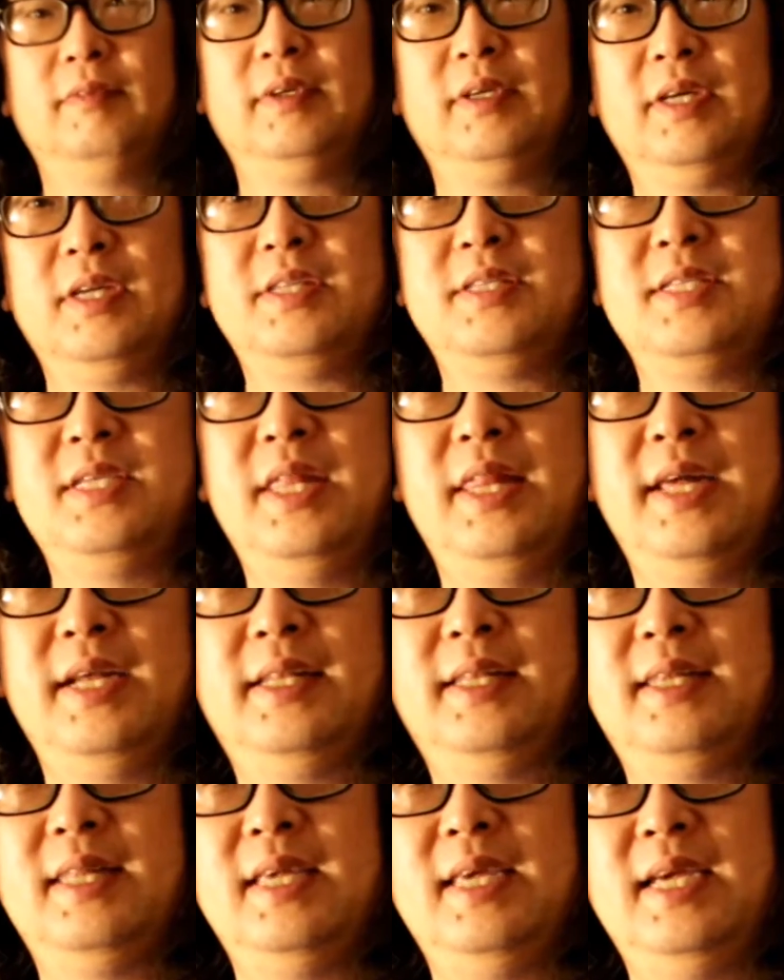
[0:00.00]
You'd see
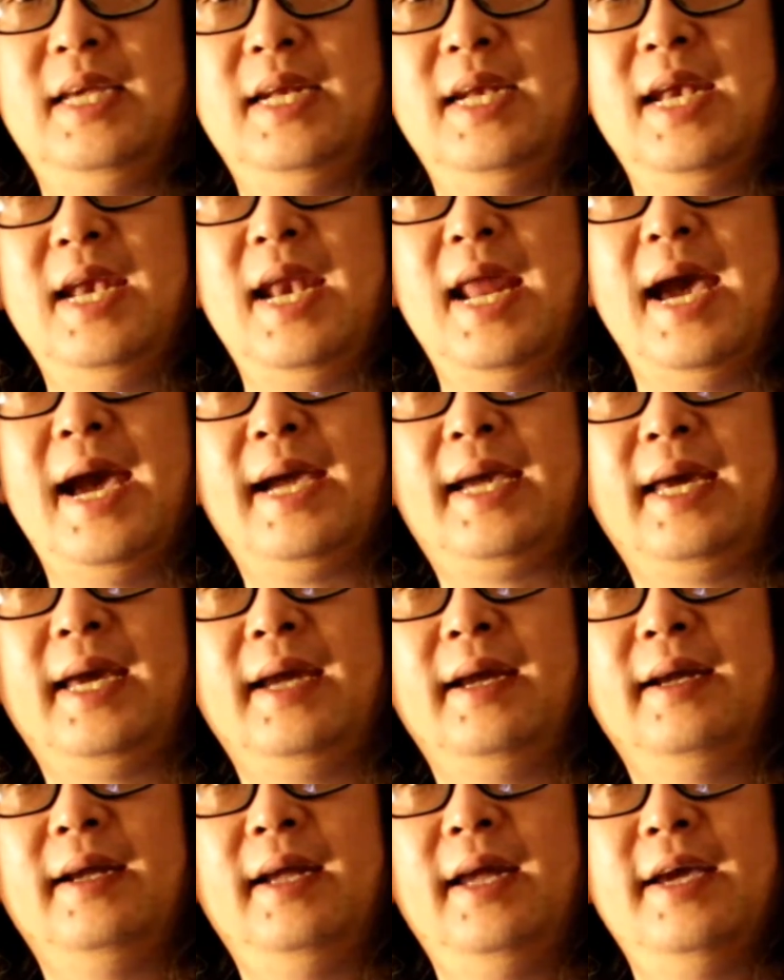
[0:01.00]
that the neck
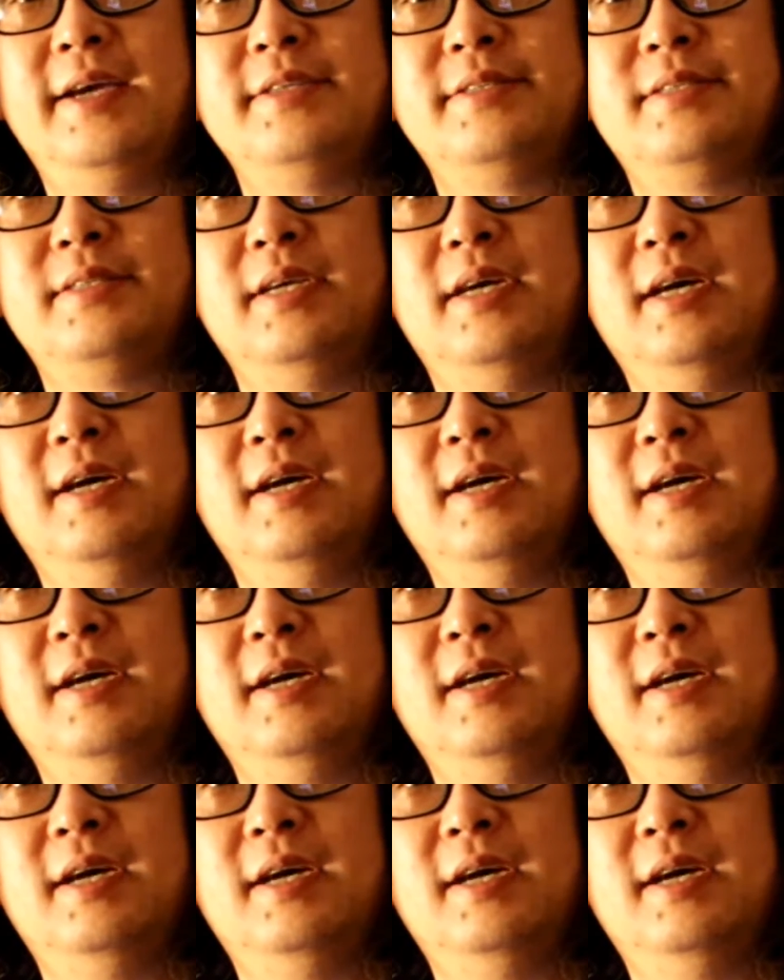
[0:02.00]
has